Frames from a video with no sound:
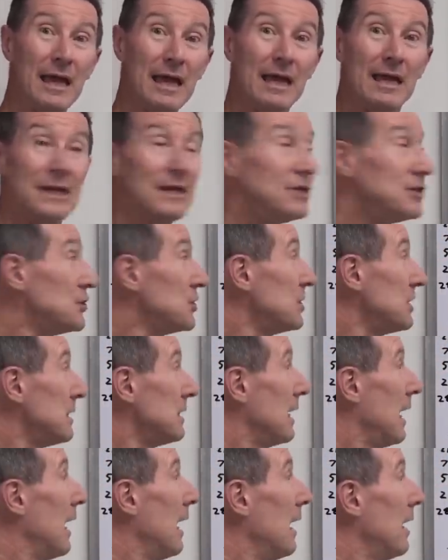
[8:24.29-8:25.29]

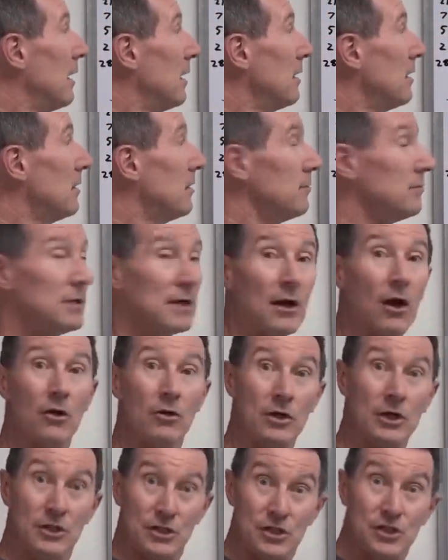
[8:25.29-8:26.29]
energy, you know,
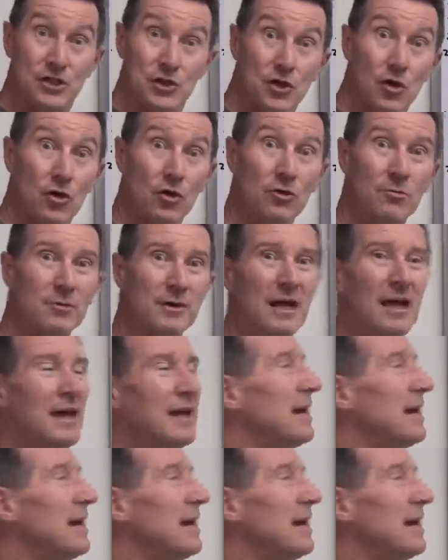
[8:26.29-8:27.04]
consumed.